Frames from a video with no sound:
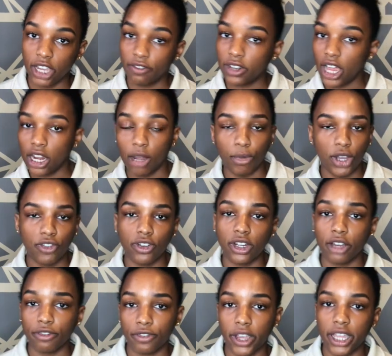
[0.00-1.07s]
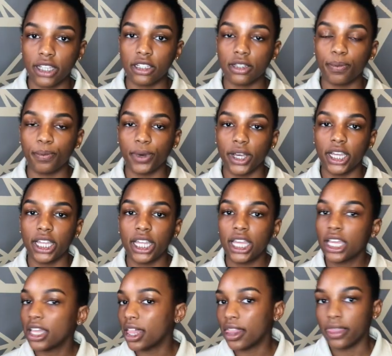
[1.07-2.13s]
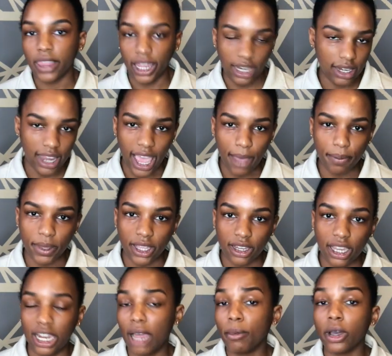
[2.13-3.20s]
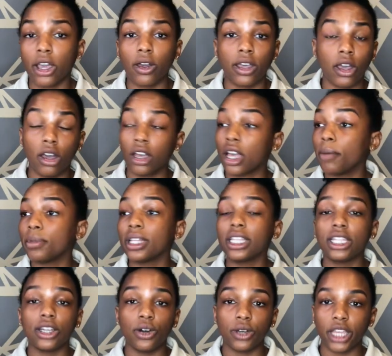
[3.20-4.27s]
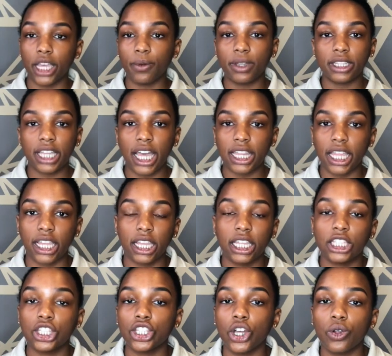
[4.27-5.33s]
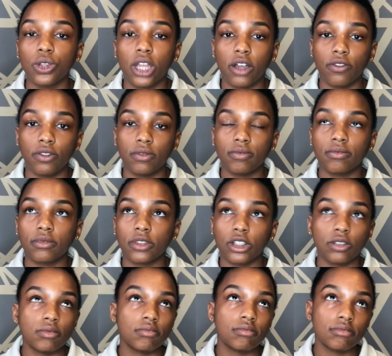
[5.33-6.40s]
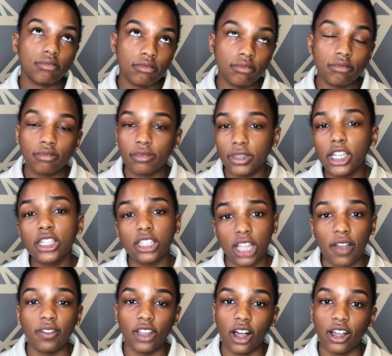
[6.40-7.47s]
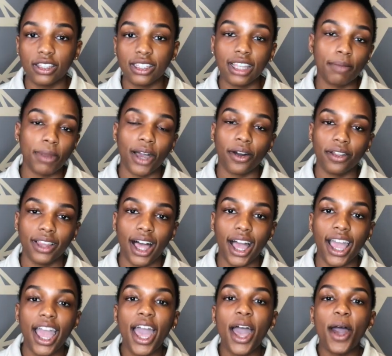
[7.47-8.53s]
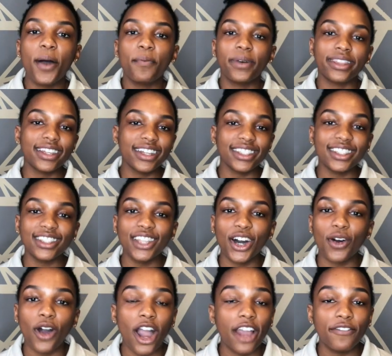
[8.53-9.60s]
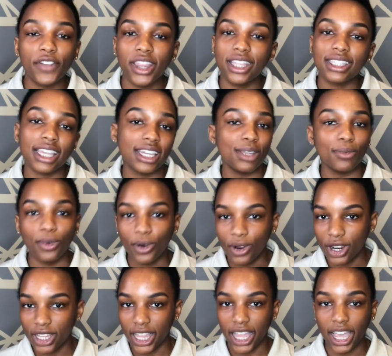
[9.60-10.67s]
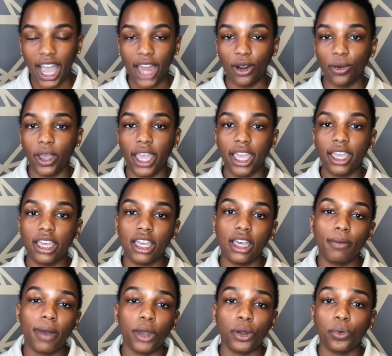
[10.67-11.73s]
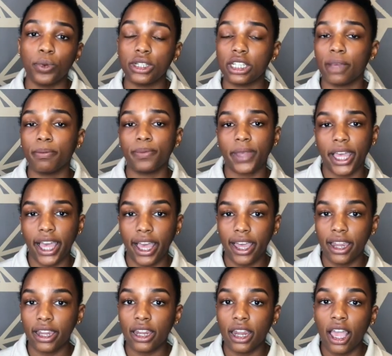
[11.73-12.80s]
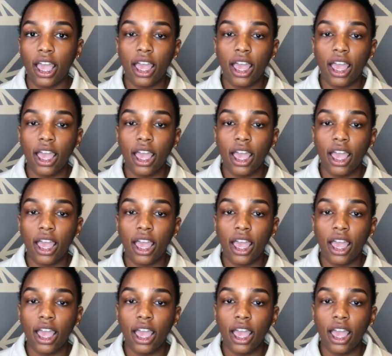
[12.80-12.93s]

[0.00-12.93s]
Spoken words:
If not a boyfriend, a friend. But that didn't happen, and I'm completely okay with that. Like, it's no love. There's love lost, I'm not gonna lie, but there's no hard feelings anymore. Like, I don't hate him, I don't wish him bad.